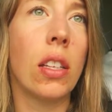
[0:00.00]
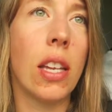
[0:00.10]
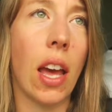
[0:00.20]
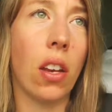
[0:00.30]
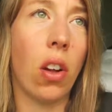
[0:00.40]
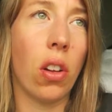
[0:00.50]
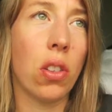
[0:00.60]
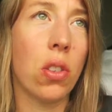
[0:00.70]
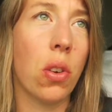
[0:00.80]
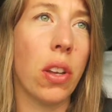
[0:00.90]
then
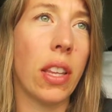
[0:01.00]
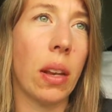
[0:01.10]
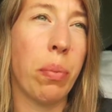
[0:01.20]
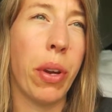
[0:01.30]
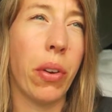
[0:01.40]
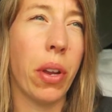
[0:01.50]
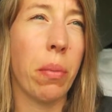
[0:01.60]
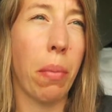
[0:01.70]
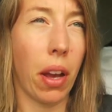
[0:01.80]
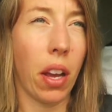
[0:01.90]
also in that
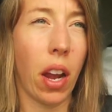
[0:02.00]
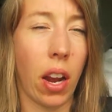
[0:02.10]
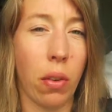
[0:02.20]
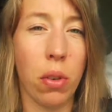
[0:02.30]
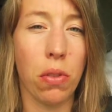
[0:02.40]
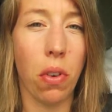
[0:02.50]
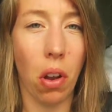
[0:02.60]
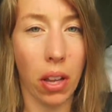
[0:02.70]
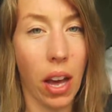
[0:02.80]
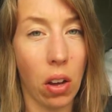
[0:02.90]
period my hair was
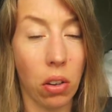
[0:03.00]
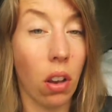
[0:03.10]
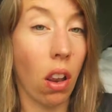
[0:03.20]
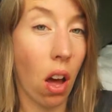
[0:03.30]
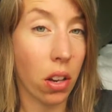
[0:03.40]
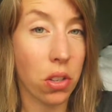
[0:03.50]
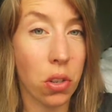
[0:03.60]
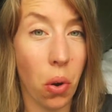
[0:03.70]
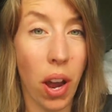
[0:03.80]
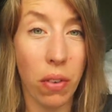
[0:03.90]
falling out a lot,
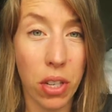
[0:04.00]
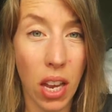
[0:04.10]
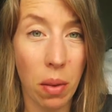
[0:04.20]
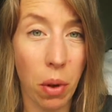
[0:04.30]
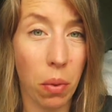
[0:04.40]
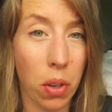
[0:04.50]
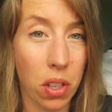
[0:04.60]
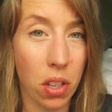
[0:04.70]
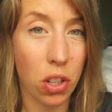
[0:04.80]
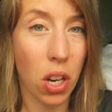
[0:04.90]
so every time I was
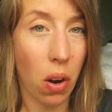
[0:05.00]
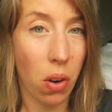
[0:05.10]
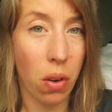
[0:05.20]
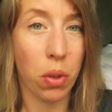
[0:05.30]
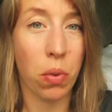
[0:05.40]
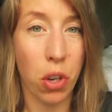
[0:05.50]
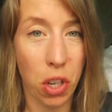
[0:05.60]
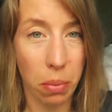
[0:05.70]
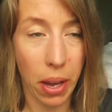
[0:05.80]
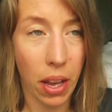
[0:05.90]
in the shower, I was
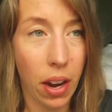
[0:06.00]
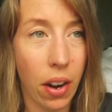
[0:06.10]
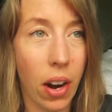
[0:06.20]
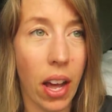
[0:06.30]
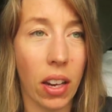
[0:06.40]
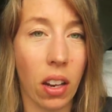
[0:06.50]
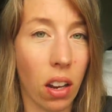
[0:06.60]
washing my hair, I had